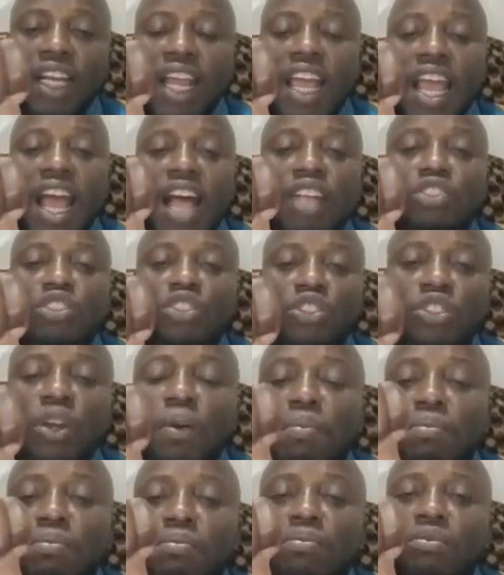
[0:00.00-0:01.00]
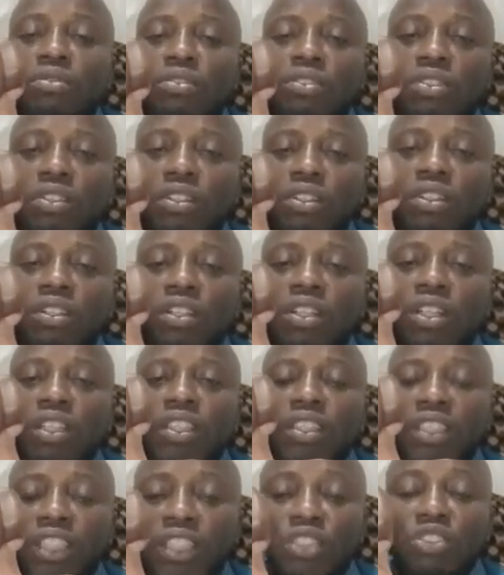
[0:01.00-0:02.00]
There are some
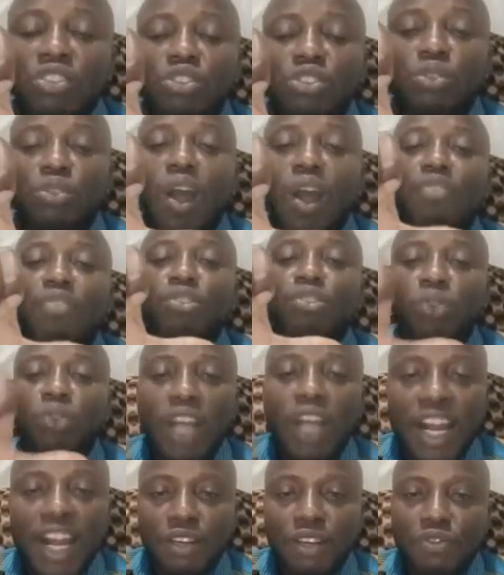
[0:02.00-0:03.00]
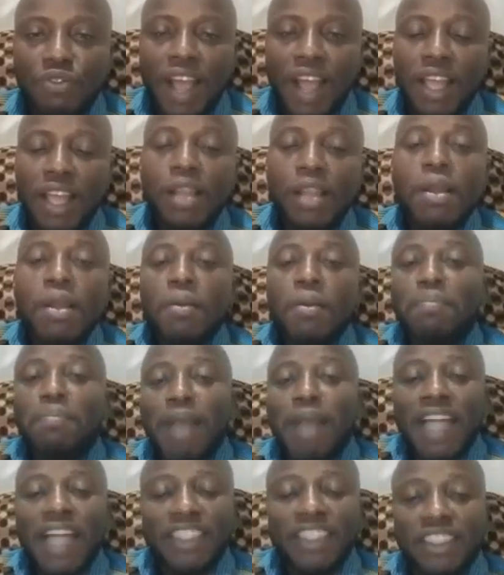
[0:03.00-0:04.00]
things you have to clarify.
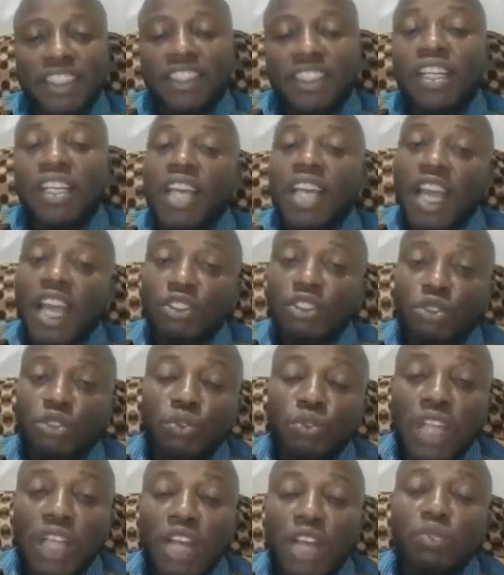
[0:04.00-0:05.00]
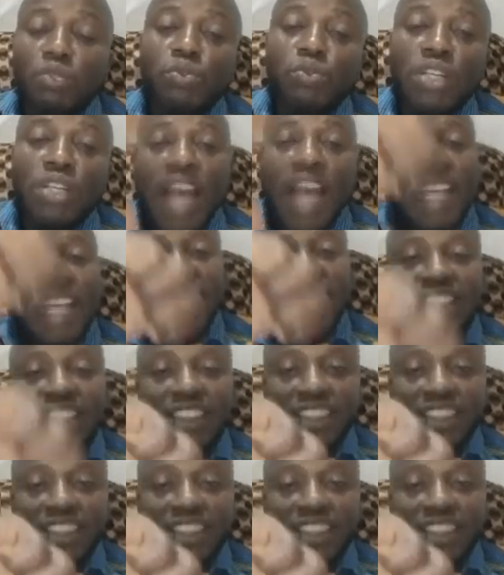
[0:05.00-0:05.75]
But a student who does